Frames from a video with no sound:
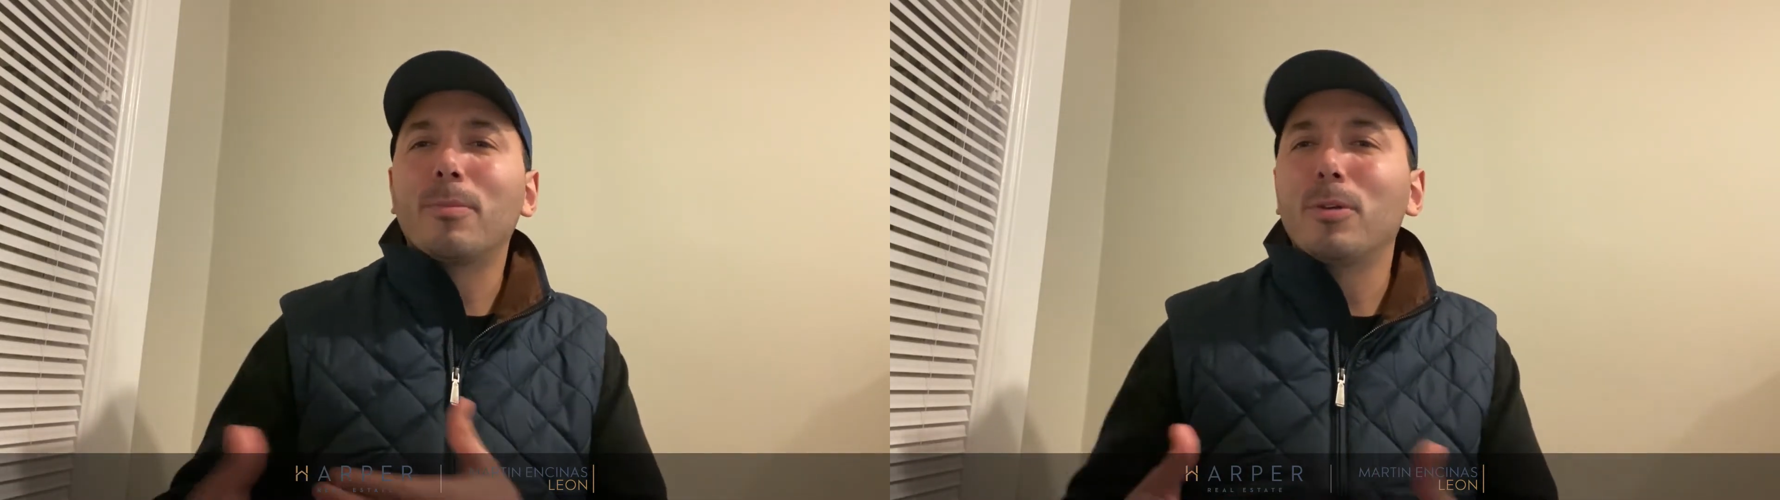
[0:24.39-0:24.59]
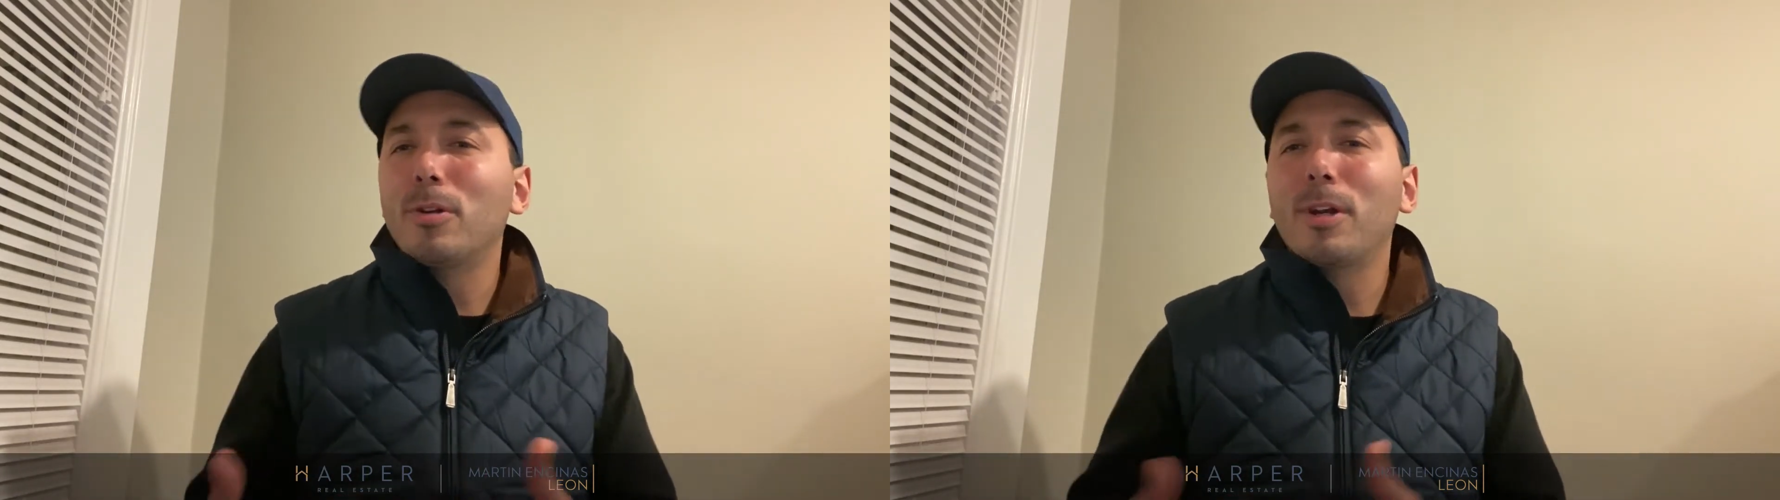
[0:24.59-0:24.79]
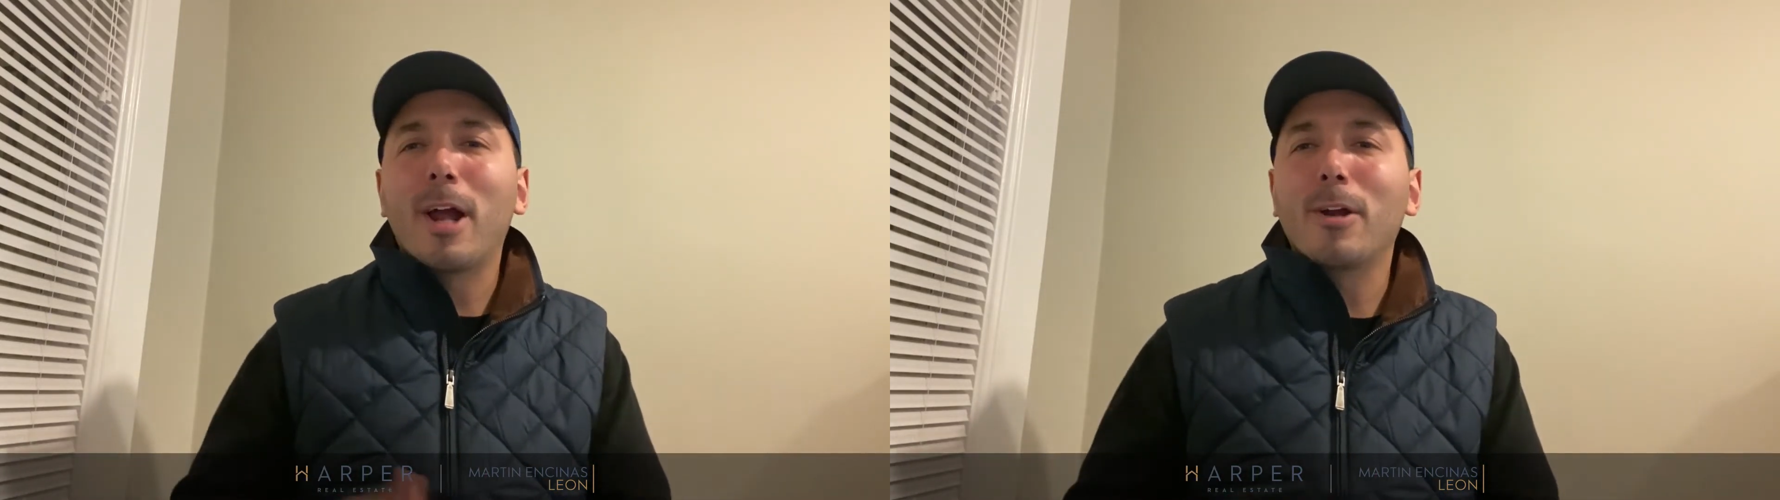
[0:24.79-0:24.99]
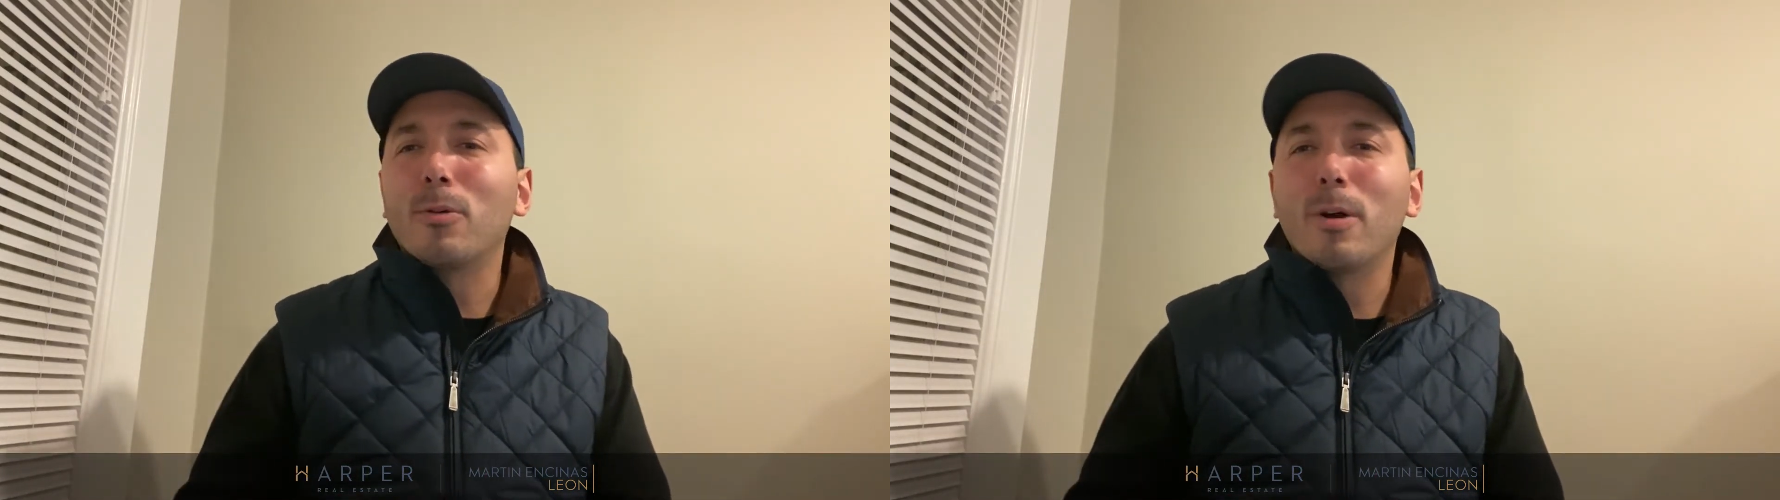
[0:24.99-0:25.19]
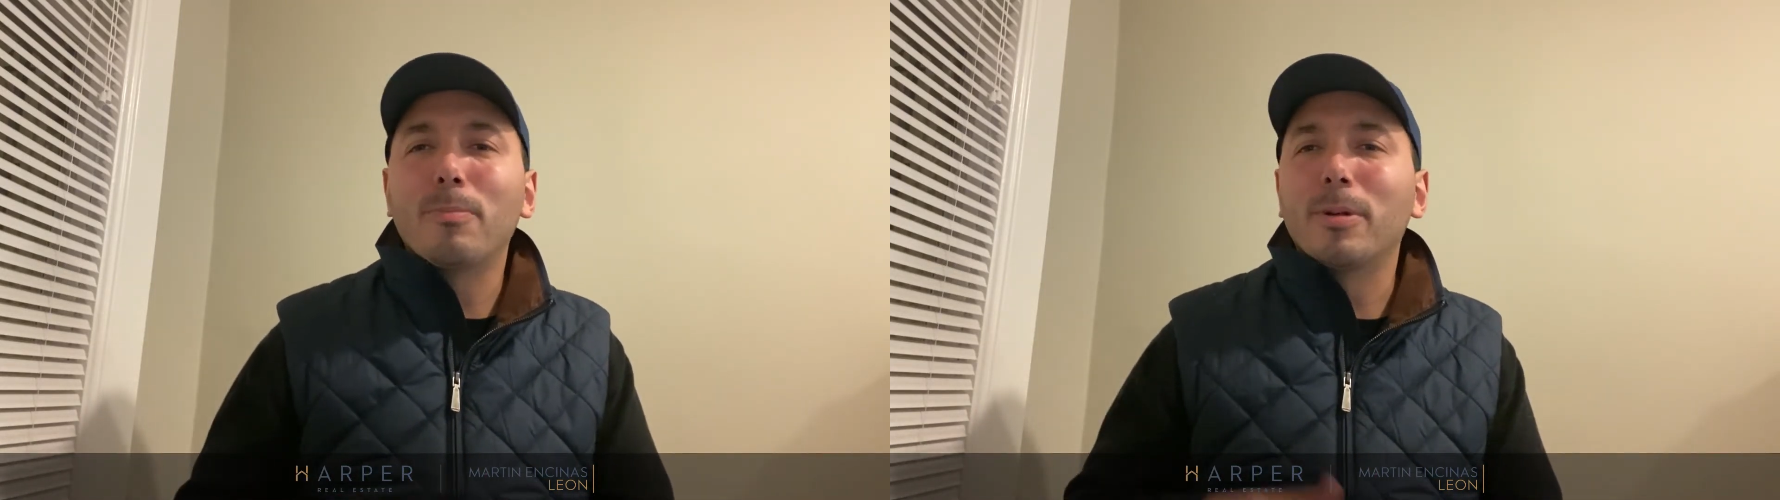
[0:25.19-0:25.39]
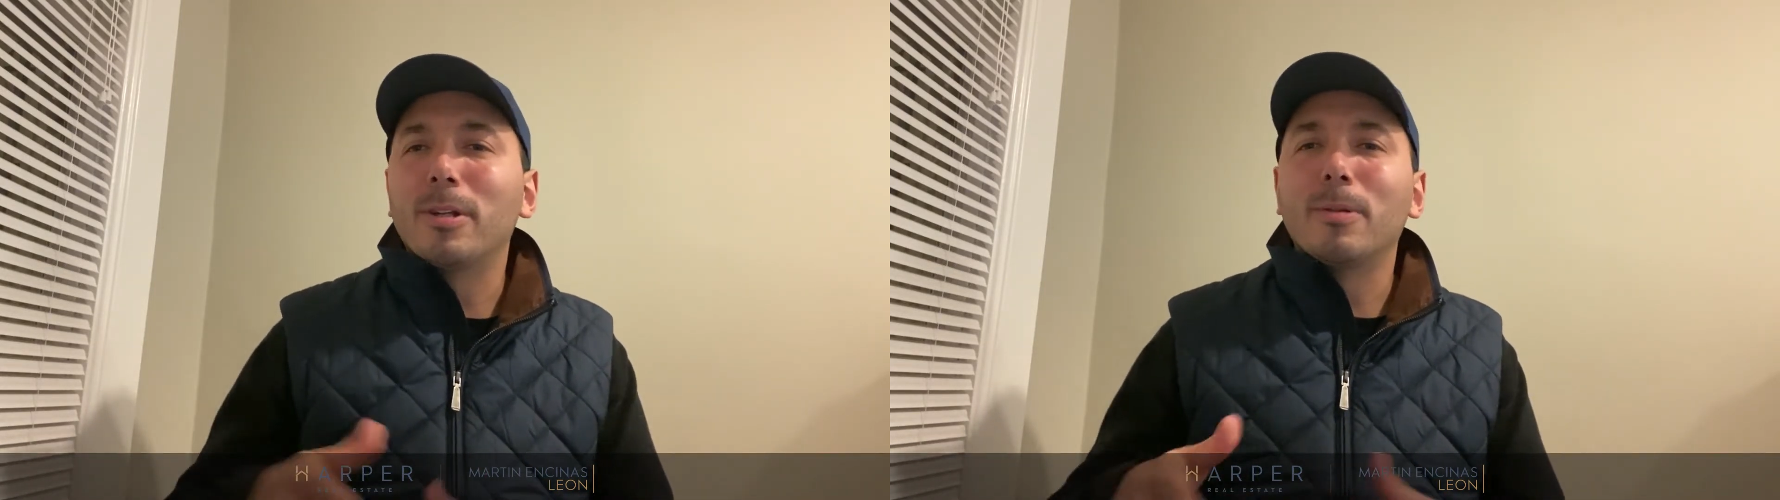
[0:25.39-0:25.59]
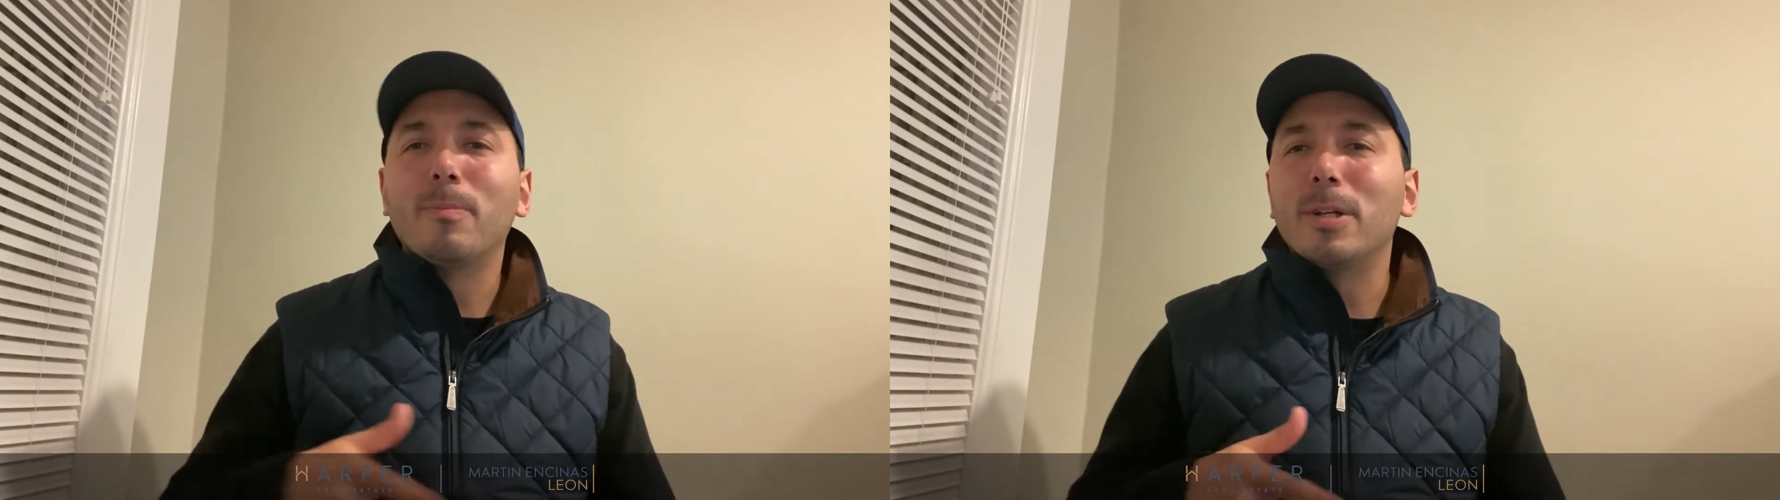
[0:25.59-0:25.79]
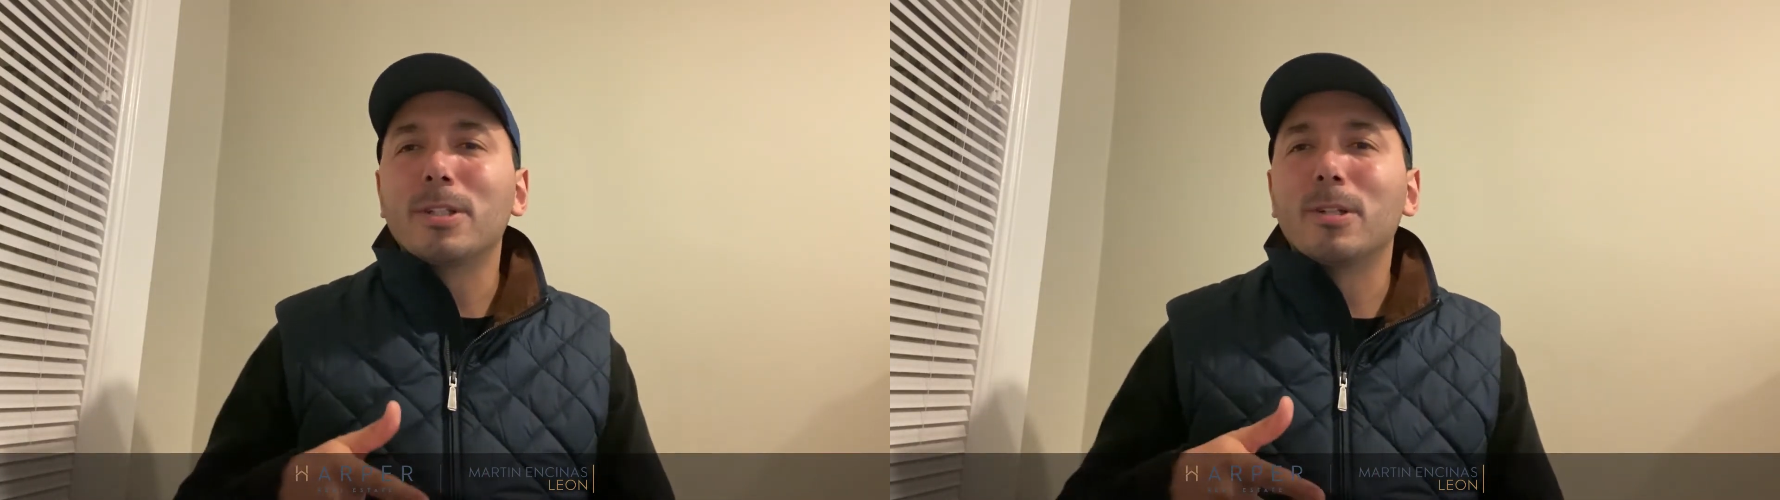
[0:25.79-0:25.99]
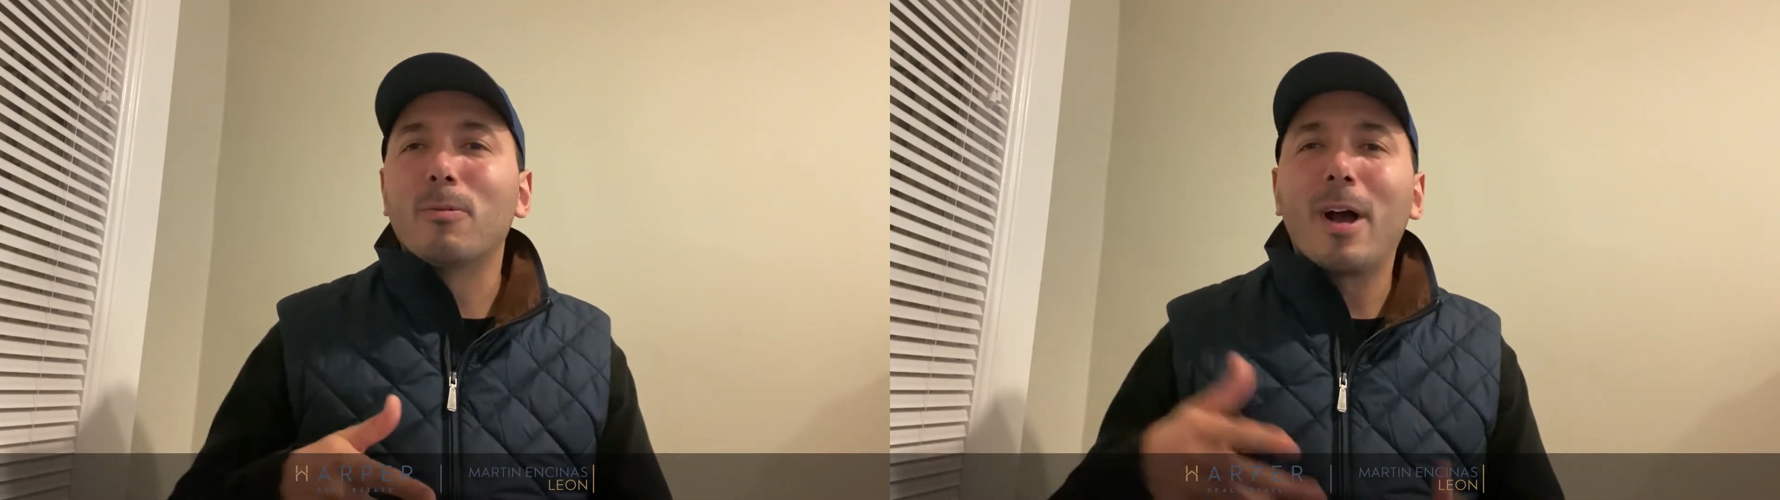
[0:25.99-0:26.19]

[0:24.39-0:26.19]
community I grew up in in Mission?